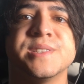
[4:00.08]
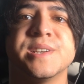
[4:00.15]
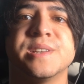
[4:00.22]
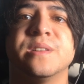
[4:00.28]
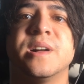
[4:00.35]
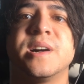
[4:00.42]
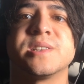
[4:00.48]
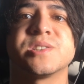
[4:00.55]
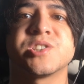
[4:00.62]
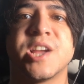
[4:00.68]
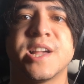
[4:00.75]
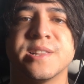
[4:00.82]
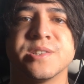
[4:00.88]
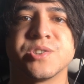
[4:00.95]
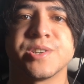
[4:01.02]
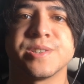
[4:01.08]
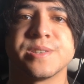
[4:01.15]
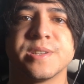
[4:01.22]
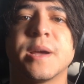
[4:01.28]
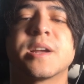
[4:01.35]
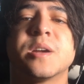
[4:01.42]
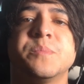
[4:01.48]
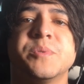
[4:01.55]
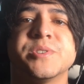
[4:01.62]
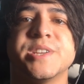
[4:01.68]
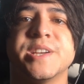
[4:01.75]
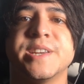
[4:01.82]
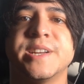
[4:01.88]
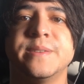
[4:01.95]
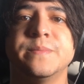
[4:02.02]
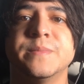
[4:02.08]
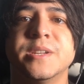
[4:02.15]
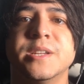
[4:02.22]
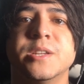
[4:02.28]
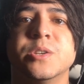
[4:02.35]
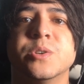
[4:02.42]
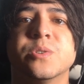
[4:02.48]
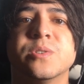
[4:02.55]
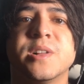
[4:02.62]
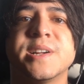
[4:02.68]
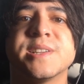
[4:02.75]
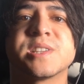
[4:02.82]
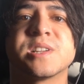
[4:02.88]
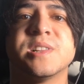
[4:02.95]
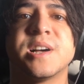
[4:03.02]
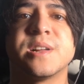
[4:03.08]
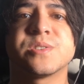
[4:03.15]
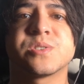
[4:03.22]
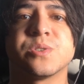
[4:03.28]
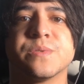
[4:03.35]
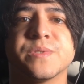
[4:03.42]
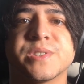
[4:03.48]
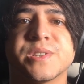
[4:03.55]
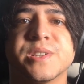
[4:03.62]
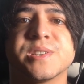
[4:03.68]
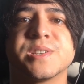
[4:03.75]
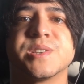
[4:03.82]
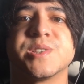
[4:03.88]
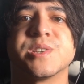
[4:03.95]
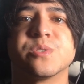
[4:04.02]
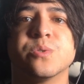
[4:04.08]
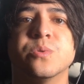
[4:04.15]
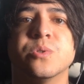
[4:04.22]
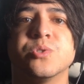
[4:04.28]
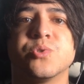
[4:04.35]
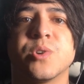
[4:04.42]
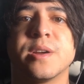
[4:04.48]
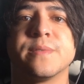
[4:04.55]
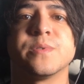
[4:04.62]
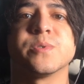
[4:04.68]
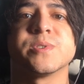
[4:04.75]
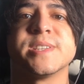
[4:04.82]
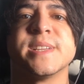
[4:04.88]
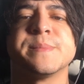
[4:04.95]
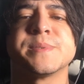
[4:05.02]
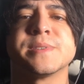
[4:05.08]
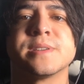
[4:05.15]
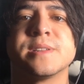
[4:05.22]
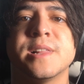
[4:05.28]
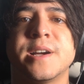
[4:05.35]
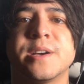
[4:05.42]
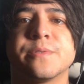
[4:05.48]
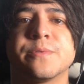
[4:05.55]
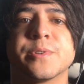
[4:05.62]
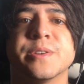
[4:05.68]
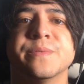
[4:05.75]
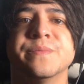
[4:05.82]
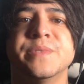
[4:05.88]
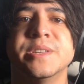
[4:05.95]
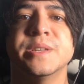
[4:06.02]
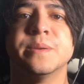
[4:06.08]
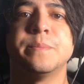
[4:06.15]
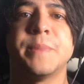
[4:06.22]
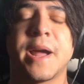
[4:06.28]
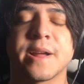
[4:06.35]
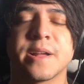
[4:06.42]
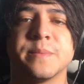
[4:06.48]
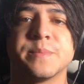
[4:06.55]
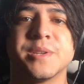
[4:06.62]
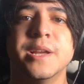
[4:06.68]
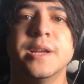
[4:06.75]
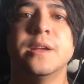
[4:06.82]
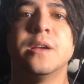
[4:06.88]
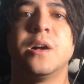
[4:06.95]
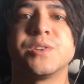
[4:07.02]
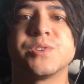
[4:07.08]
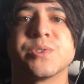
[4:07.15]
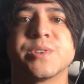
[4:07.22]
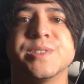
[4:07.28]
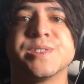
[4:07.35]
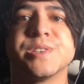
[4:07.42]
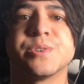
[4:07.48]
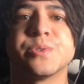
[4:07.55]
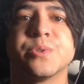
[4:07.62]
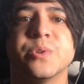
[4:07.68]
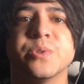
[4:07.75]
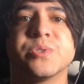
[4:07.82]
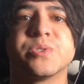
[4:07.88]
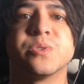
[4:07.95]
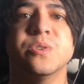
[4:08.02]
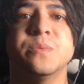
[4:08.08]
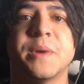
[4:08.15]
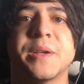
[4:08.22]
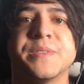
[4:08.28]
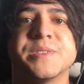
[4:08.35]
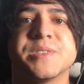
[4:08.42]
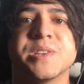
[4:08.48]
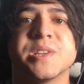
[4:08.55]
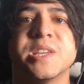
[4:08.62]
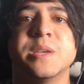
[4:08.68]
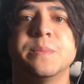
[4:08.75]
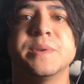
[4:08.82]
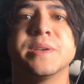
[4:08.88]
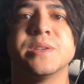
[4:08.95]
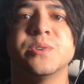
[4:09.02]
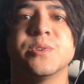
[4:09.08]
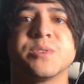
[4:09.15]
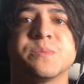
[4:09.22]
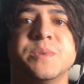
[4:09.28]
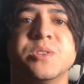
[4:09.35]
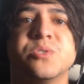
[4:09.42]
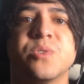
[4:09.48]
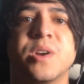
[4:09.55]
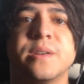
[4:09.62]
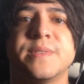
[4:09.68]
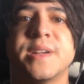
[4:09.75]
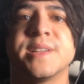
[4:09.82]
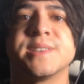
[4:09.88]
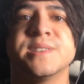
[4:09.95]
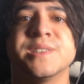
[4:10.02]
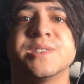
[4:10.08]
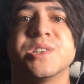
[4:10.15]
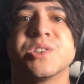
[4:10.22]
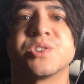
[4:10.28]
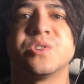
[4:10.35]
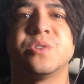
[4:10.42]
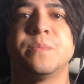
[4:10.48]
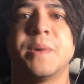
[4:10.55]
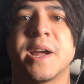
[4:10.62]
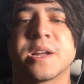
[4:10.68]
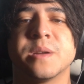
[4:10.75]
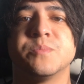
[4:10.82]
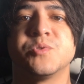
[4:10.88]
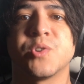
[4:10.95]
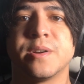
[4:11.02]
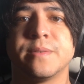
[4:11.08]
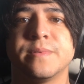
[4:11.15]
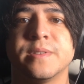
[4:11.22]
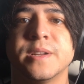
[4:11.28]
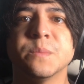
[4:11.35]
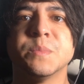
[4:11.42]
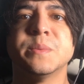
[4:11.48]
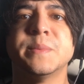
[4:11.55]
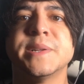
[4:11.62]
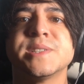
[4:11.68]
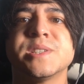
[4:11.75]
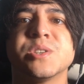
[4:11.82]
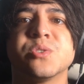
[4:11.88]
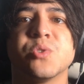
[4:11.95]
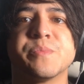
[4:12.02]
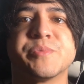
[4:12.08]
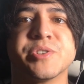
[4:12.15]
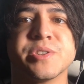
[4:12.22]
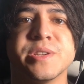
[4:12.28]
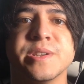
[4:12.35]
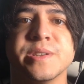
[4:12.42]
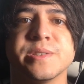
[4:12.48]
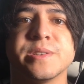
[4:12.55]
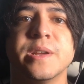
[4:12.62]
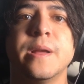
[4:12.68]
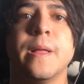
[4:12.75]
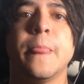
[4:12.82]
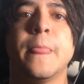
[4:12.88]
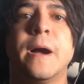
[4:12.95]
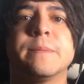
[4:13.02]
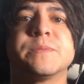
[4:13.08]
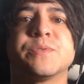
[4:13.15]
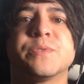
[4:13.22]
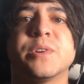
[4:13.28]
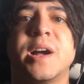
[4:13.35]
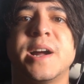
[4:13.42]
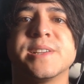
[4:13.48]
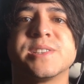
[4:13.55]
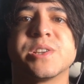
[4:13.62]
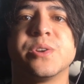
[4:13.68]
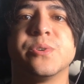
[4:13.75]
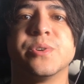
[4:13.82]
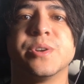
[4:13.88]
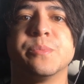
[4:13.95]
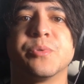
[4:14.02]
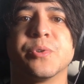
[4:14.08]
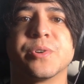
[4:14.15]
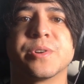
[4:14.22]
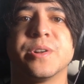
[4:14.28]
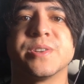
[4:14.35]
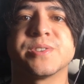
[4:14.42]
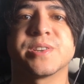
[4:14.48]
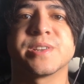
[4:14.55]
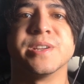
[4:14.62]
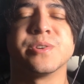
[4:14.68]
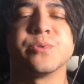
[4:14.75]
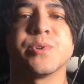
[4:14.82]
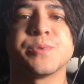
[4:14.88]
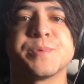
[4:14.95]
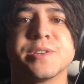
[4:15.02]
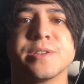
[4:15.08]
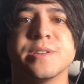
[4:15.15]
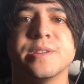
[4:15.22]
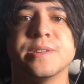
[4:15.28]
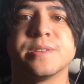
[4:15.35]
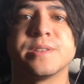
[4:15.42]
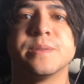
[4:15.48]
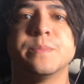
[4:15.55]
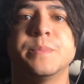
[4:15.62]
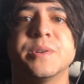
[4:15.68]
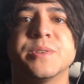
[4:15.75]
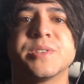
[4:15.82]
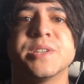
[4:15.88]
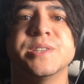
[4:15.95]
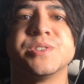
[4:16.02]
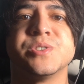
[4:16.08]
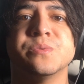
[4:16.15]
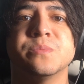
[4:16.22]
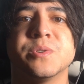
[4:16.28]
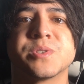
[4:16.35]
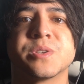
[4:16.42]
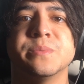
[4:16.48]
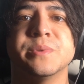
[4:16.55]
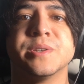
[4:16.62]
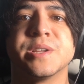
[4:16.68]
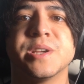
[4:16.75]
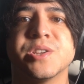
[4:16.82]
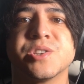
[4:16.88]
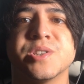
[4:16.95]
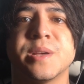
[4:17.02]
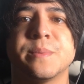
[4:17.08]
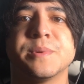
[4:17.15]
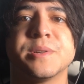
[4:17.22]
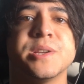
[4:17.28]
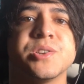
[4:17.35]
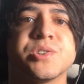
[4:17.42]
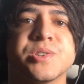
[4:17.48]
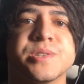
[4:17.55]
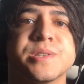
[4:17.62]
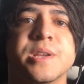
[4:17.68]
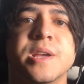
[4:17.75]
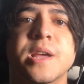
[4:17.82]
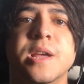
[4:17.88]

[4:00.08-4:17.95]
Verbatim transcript: data loss challenges. Back up your data. Utilize cloud services such as Google Drive or Samsung Cloud for convenient backups. Also consider old school methods like keeping a USB drive as an additional backup drive. Implement encryption keys. Opt for high security protocols like encryption keys, built into most communication applications.